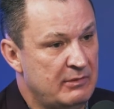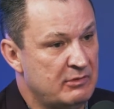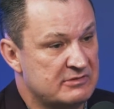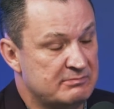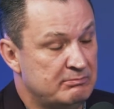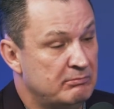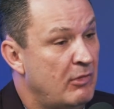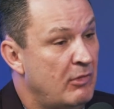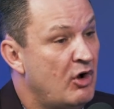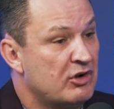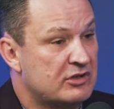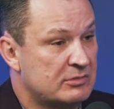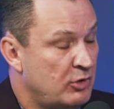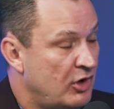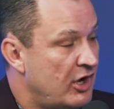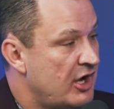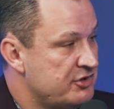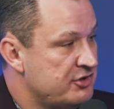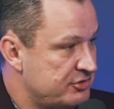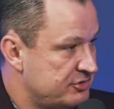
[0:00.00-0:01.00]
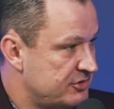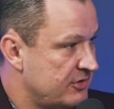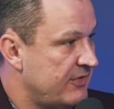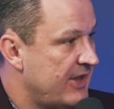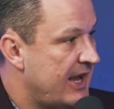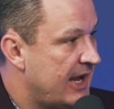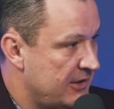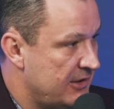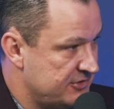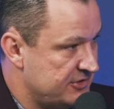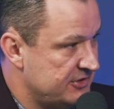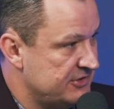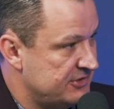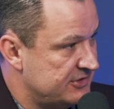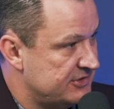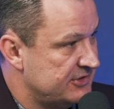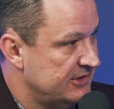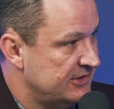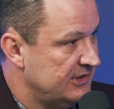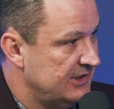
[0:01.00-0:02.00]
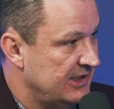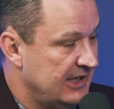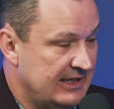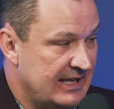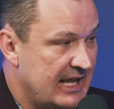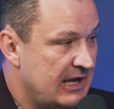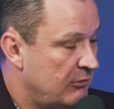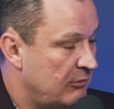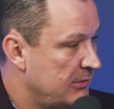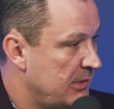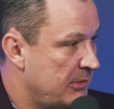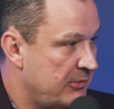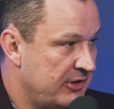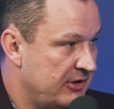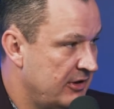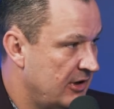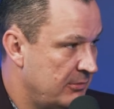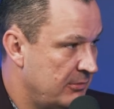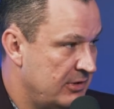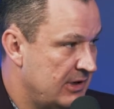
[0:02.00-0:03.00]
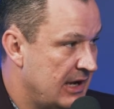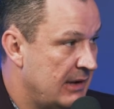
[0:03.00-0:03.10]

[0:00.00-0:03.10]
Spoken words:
multiple hundreds of thousands, and I don't remember the number.